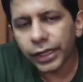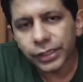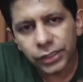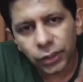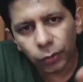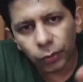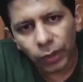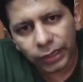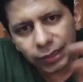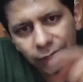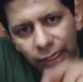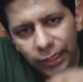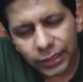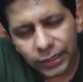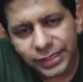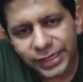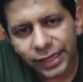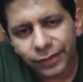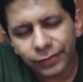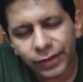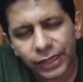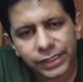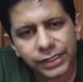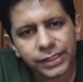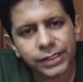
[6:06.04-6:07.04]
is the one that will
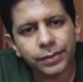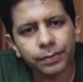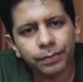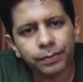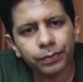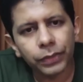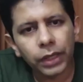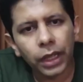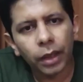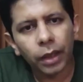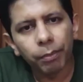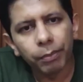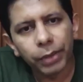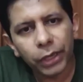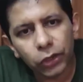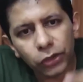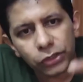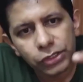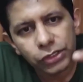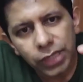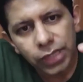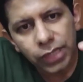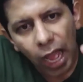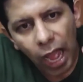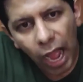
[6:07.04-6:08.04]
save us.
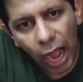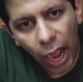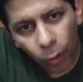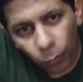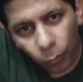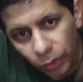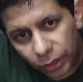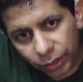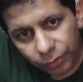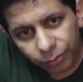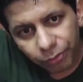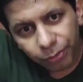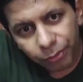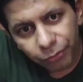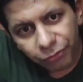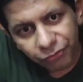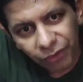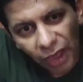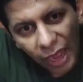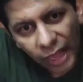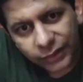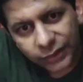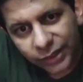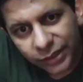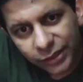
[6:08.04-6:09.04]
Because our
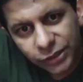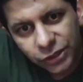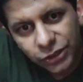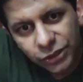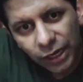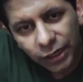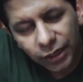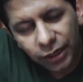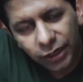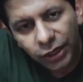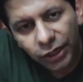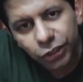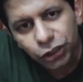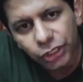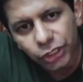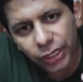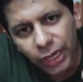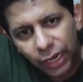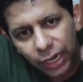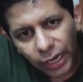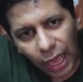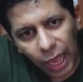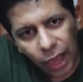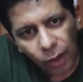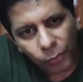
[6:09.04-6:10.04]
father's
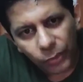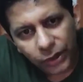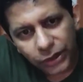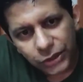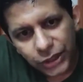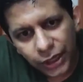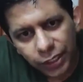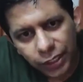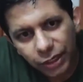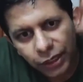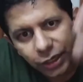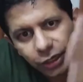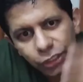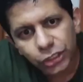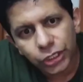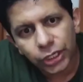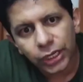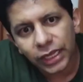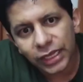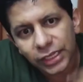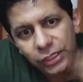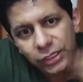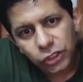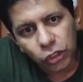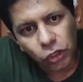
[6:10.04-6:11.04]
generation and our
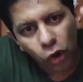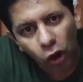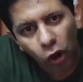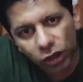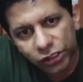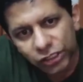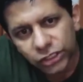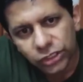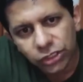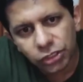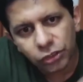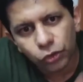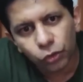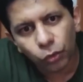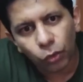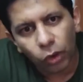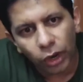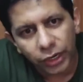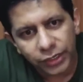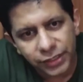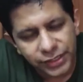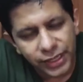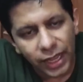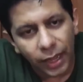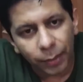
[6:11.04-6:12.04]
generation is lost to
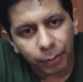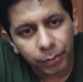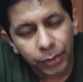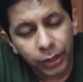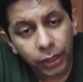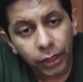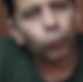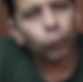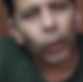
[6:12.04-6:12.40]
WhatsApp.